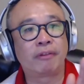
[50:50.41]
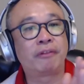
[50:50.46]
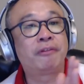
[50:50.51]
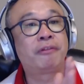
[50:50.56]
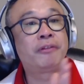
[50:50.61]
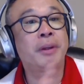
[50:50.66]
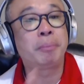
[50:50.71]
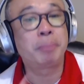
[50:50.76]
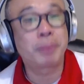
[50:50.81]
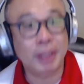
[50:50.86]

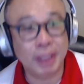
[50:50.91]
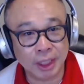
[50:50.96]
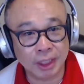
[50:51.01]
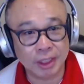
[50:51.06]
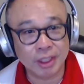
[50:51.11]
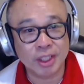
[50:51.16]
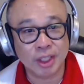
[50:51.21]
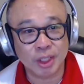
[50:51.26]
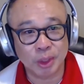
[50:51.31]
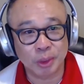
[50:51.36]

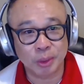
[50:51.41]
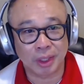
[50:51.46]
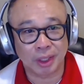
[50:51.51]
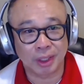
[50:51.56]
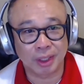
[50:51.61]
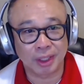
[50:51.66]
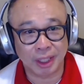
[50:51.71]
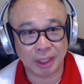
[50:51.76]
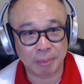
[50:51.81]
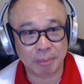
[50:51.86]
15
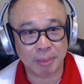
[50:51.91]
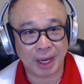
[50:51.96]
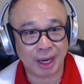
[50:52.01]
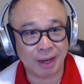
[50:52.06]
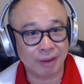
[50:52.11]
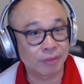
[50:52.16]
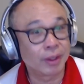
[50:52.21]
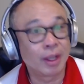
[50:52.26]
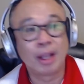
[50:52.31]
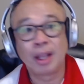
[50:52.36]
students in
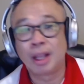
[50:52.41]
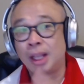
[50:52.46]
math.